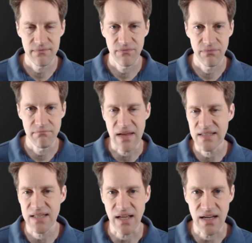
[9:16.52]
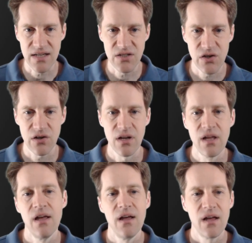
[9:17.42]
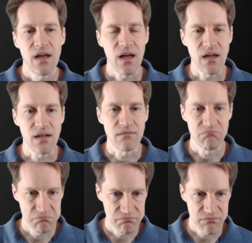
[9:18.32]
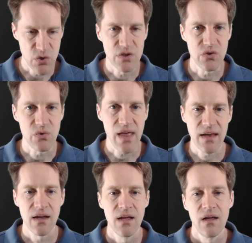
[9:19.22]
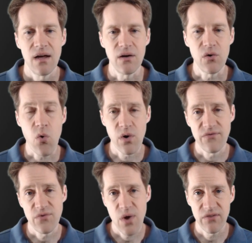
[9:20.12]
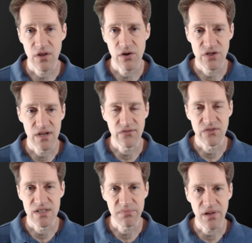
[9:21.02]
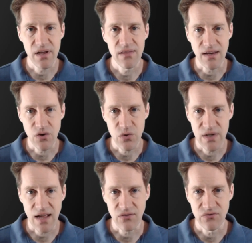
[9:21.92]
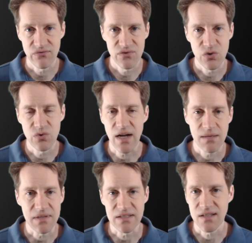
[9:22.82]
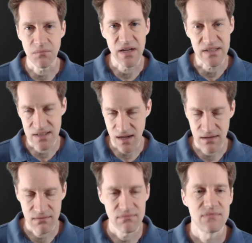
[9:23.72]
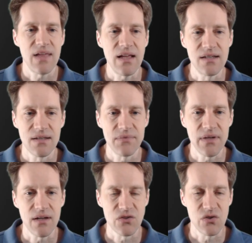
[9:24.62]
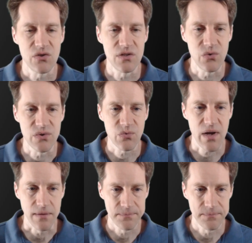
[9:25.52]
makes that easier, you could do that. Or if you have a large enough display that you could have two documents side by side, that is something else you could do as well.